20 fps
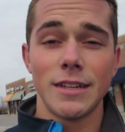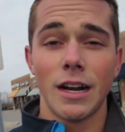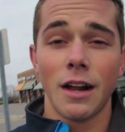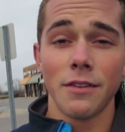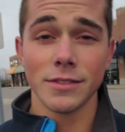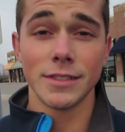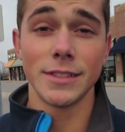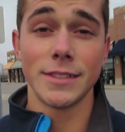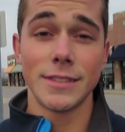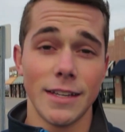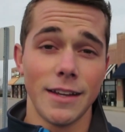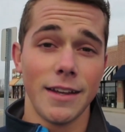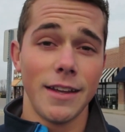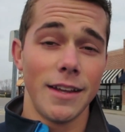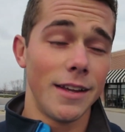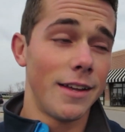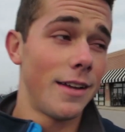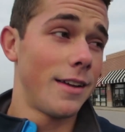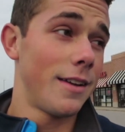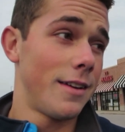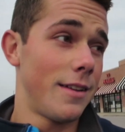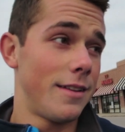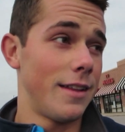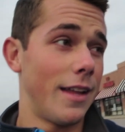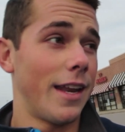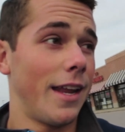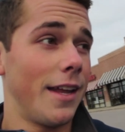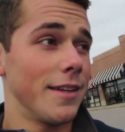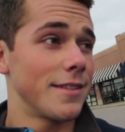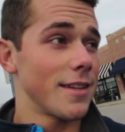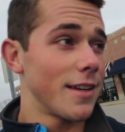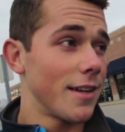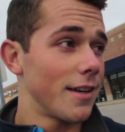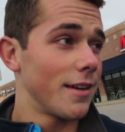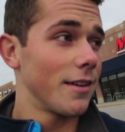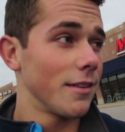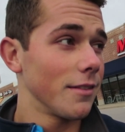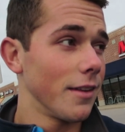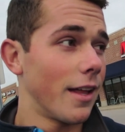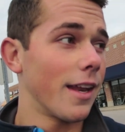can obviously say that he's
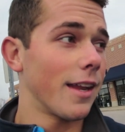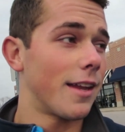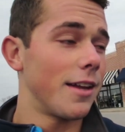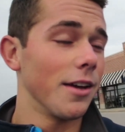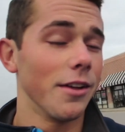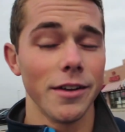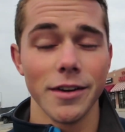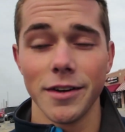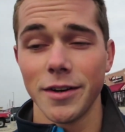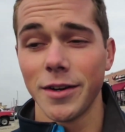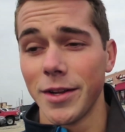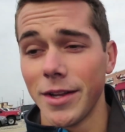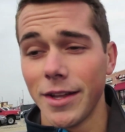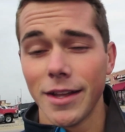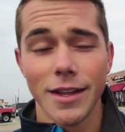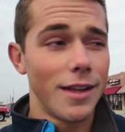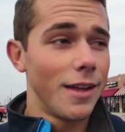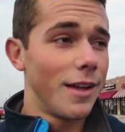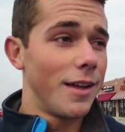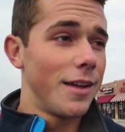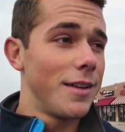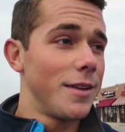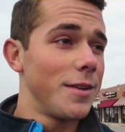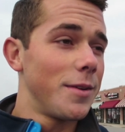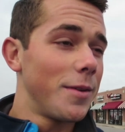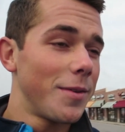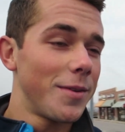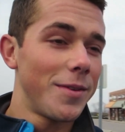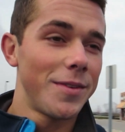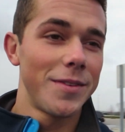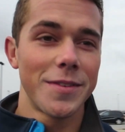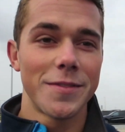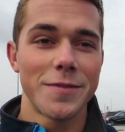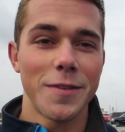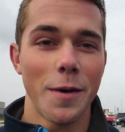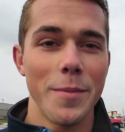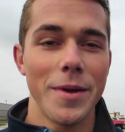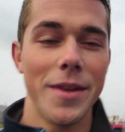a lady killer from